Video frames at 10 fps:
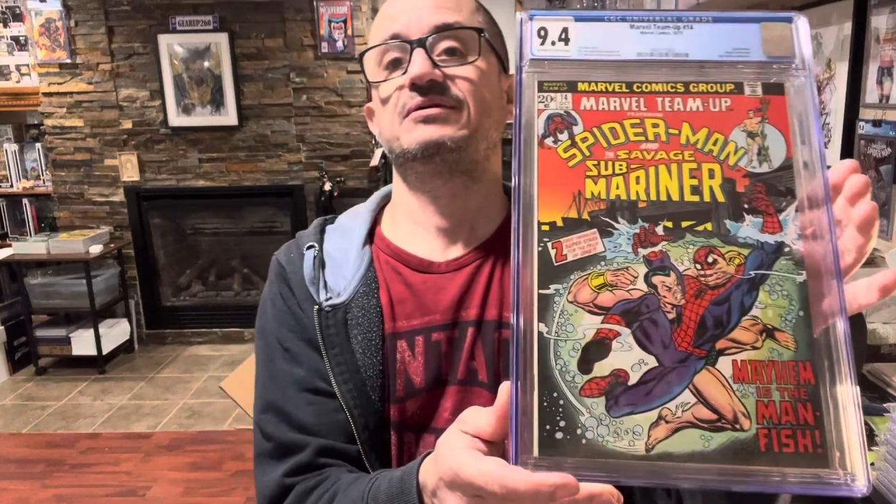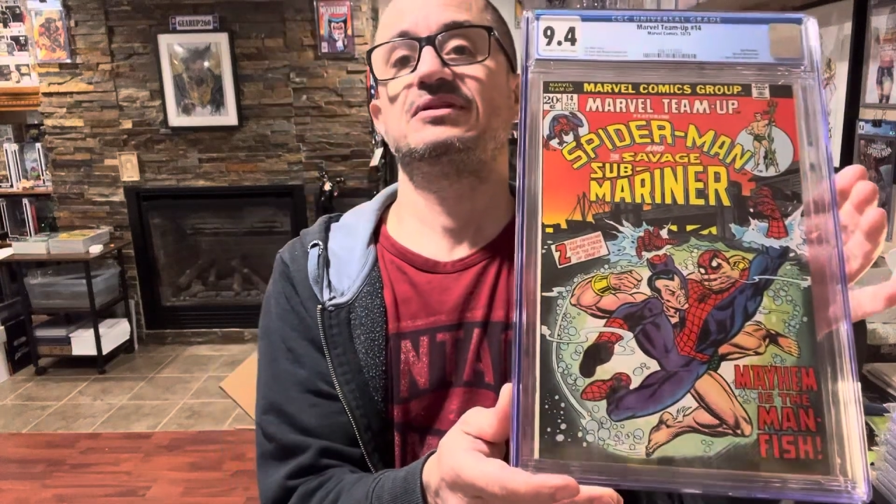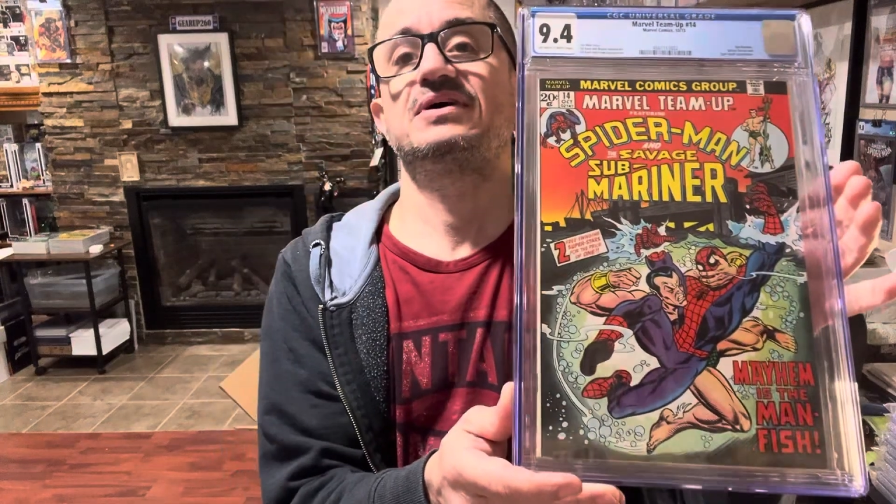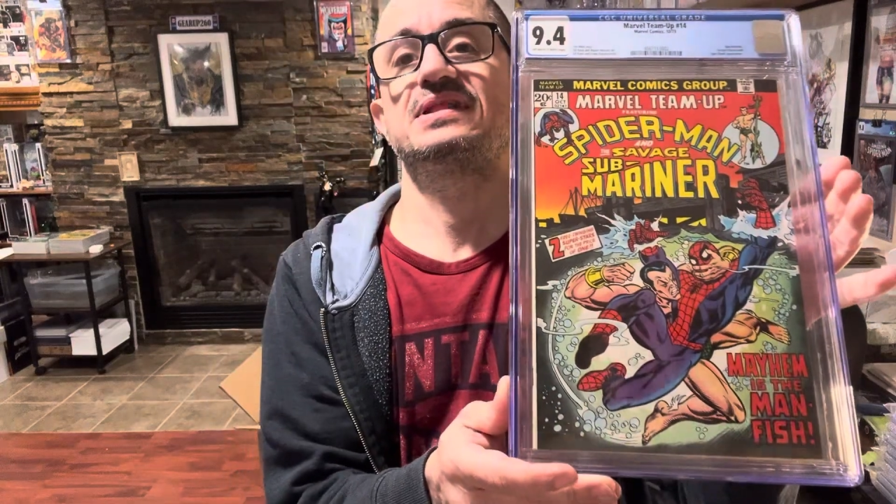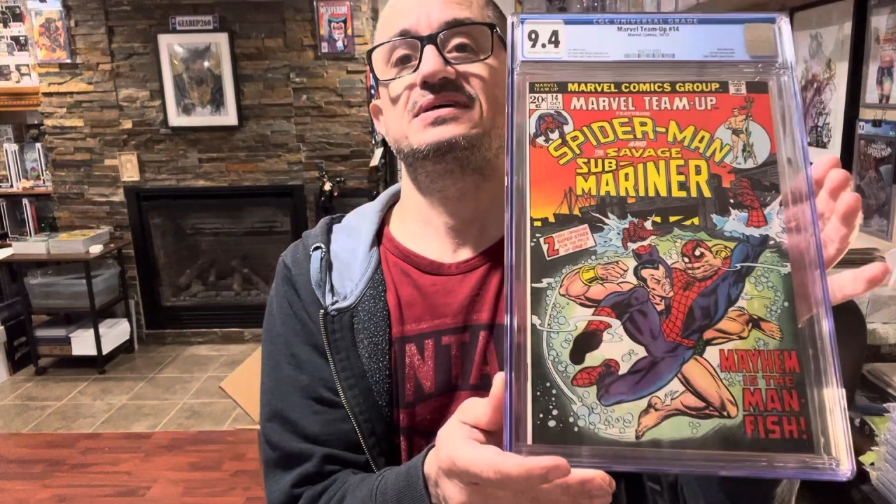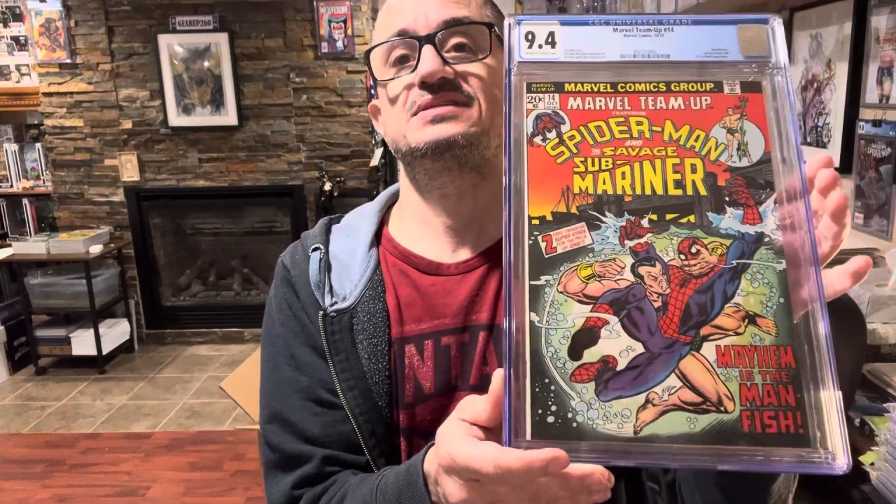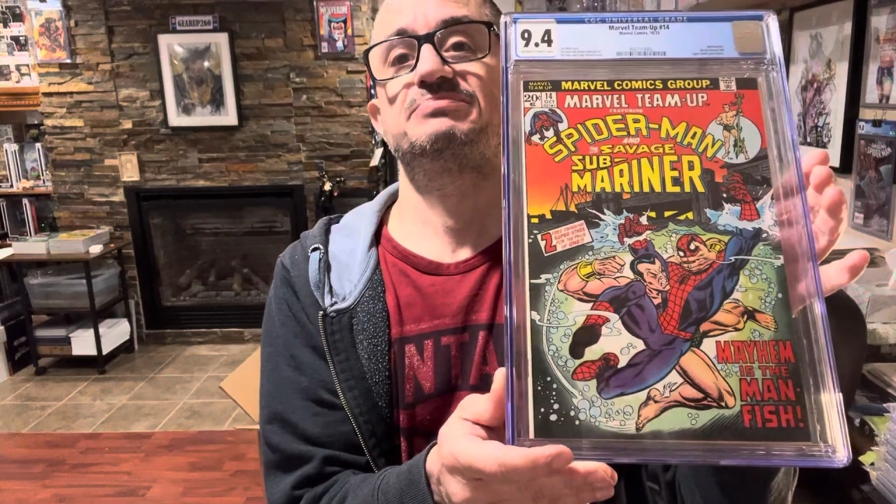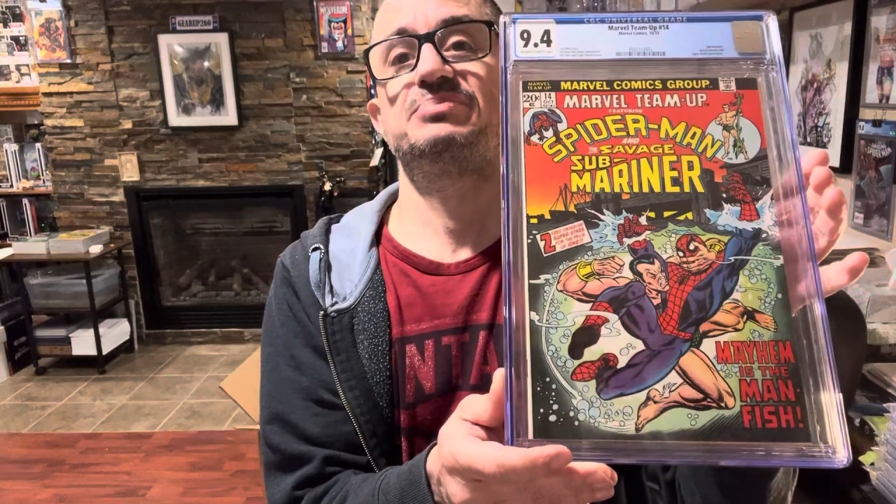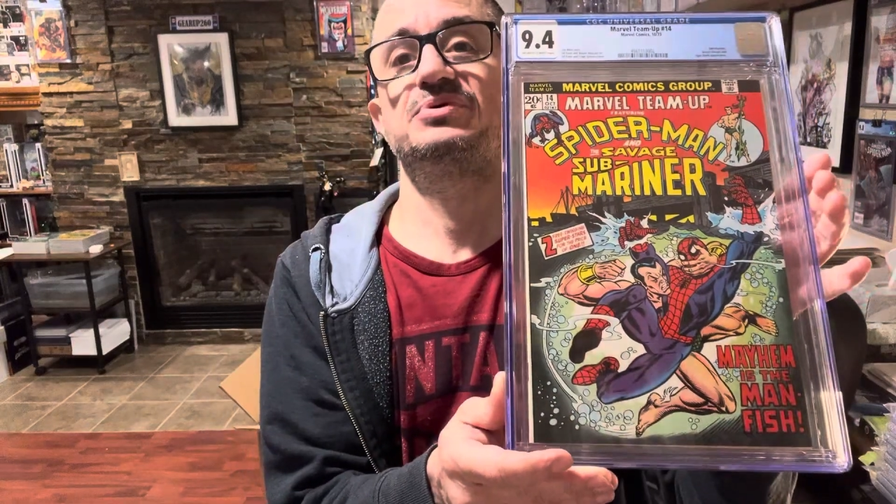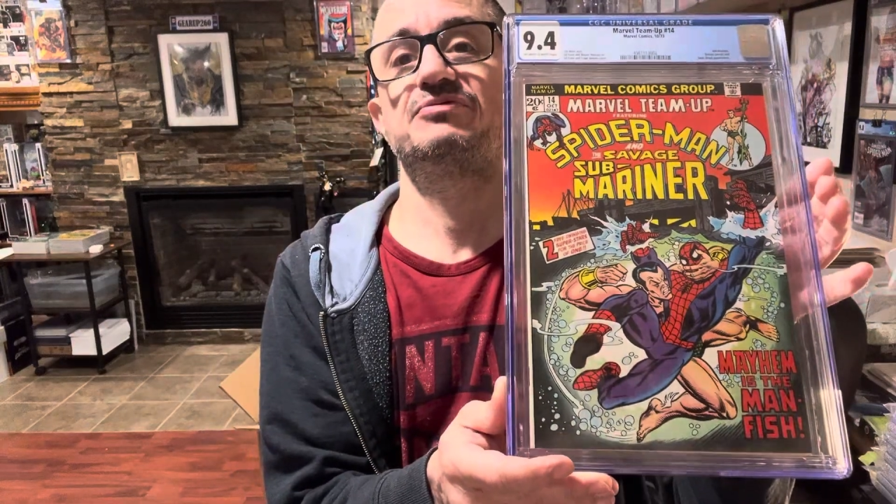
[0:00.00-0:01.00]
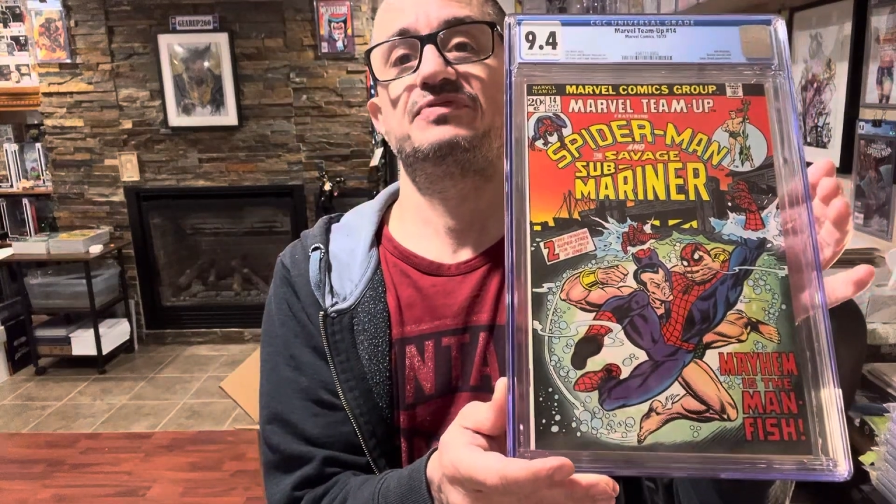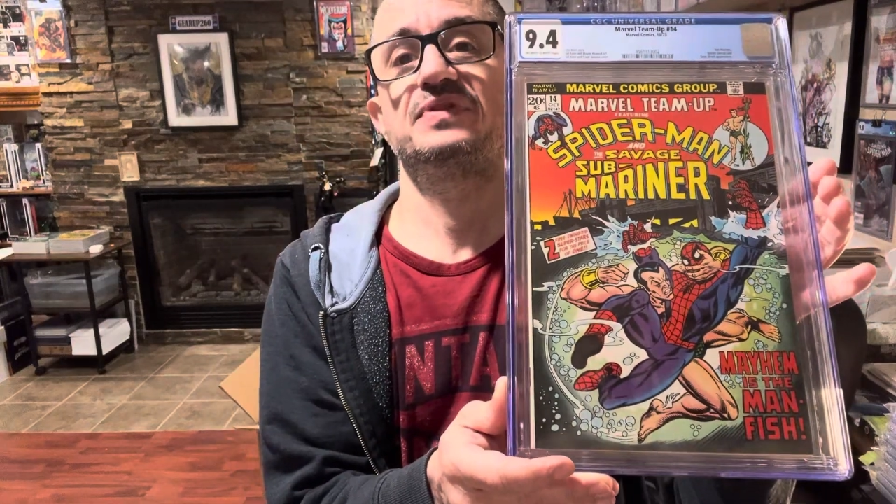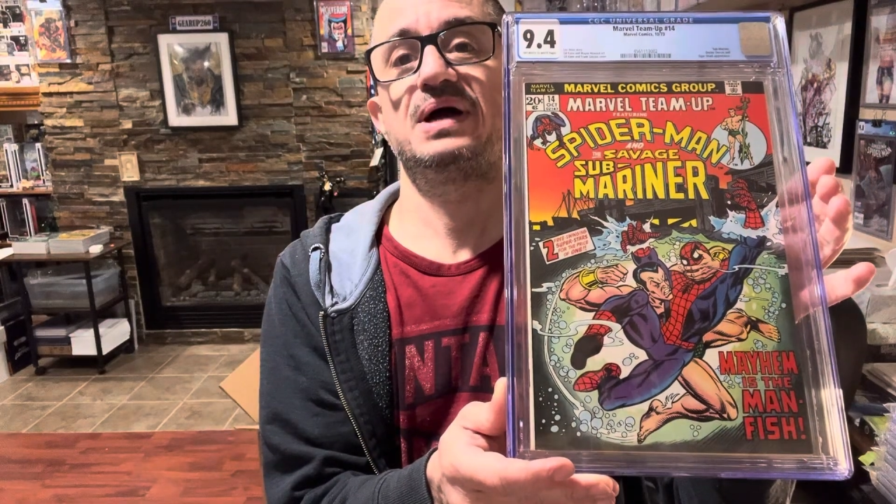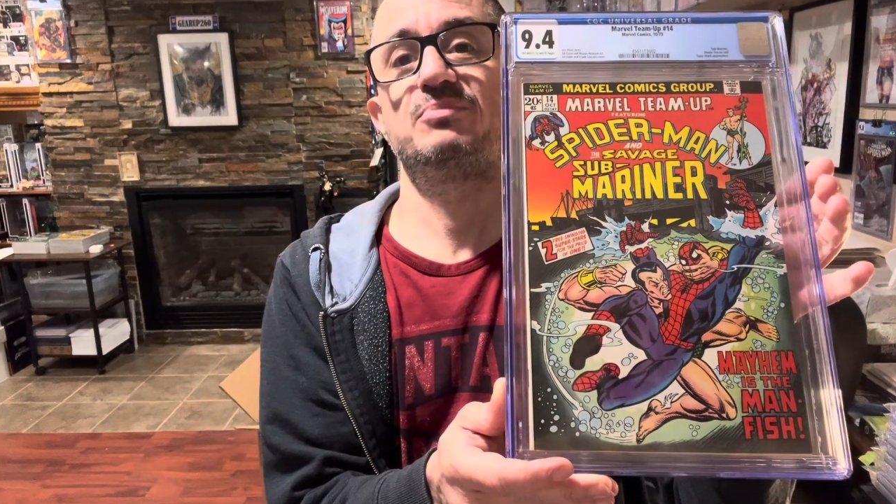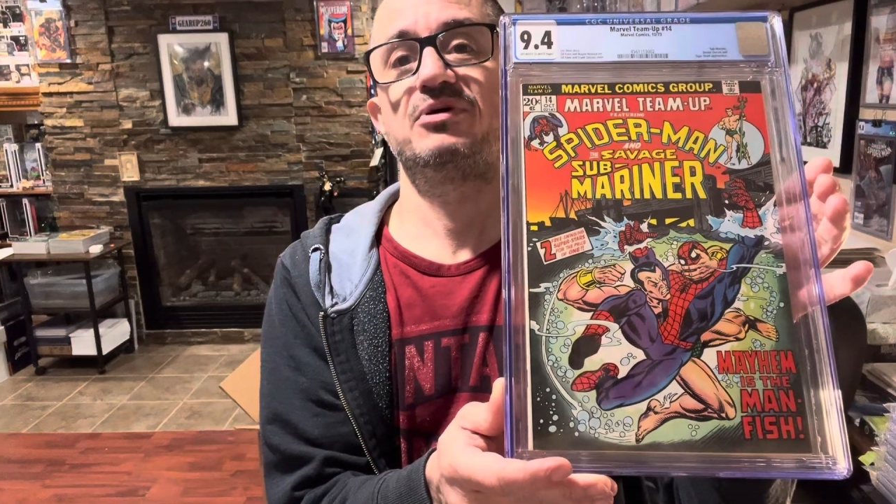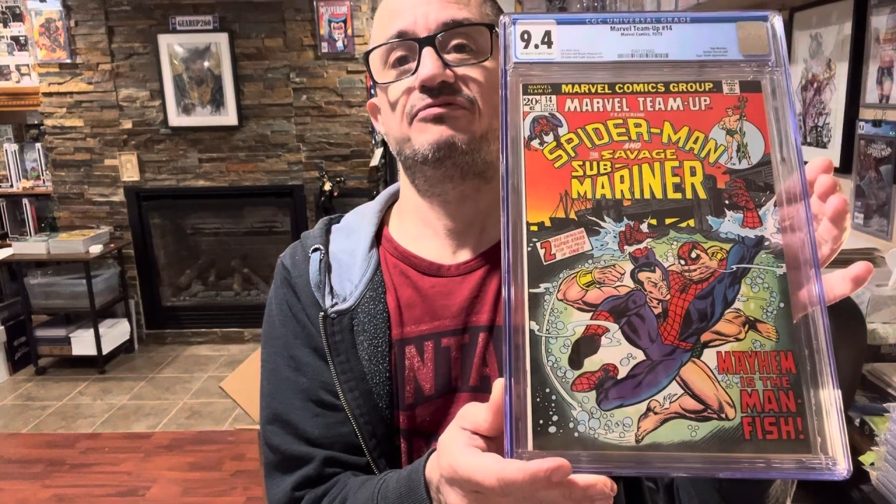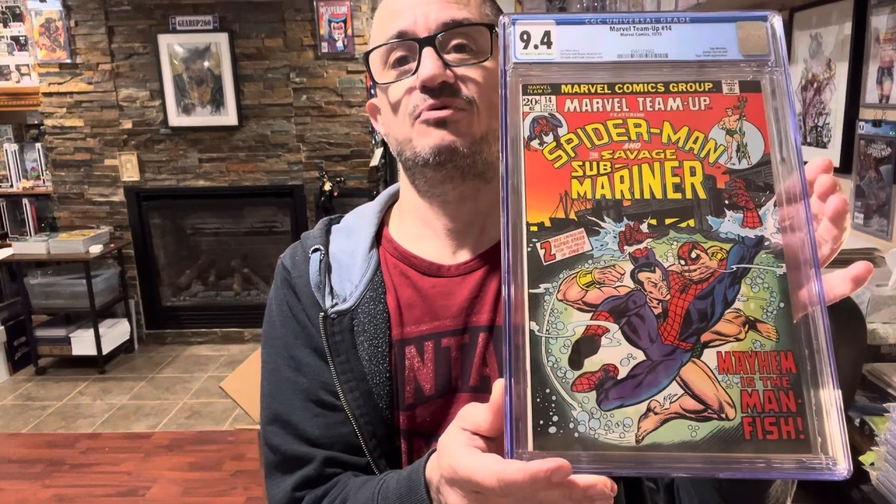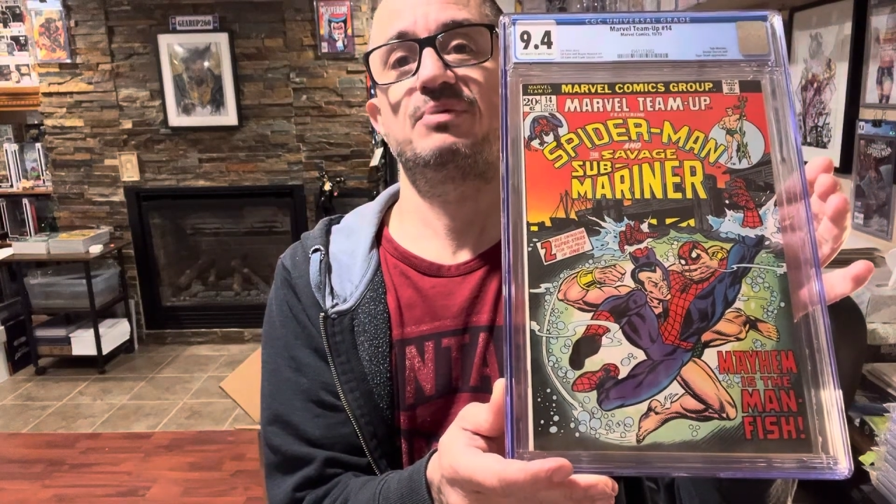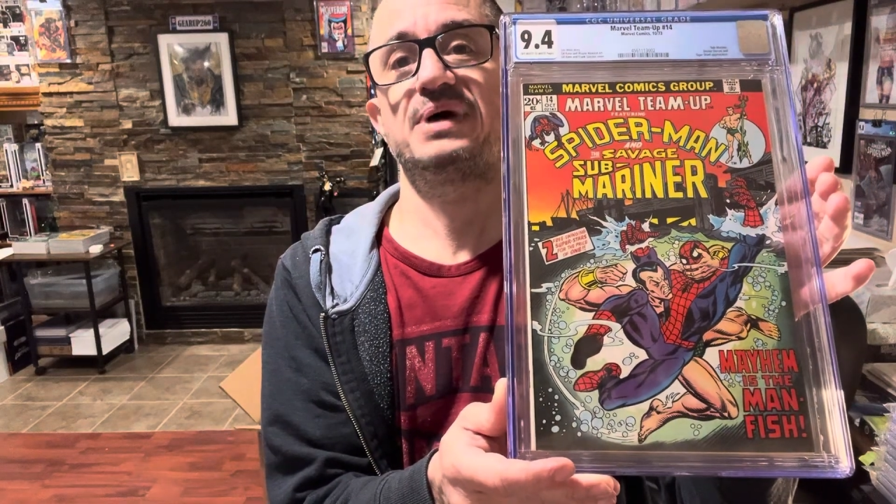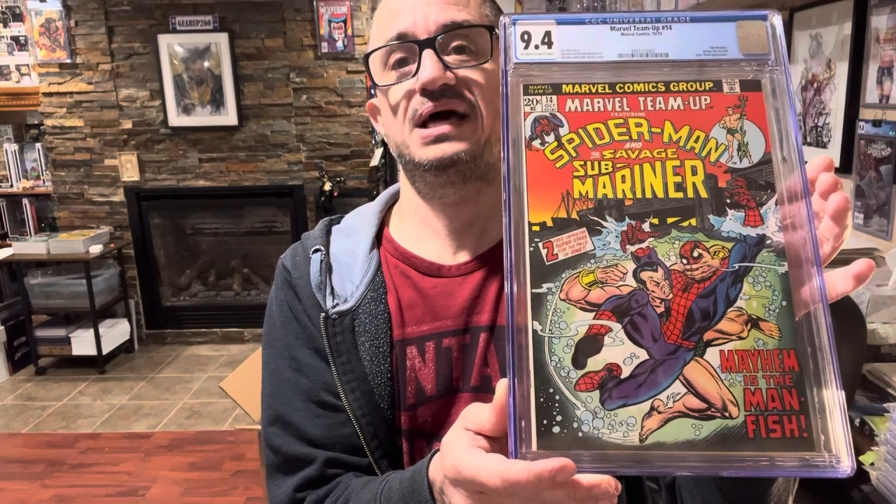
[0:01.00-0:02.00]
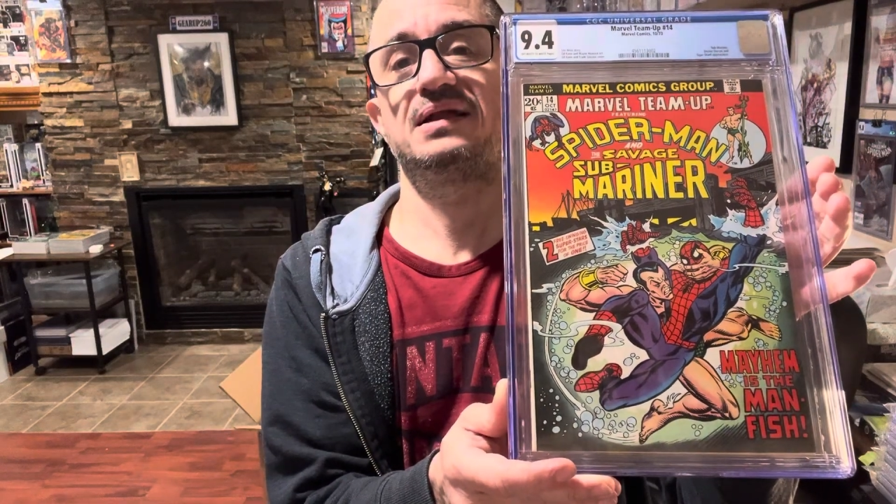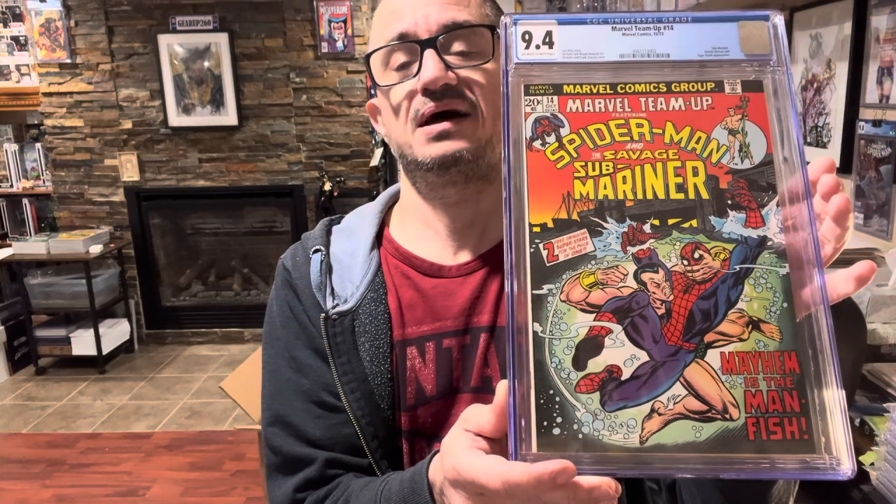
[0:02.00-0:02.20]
Look at this beautiful 9.4, man.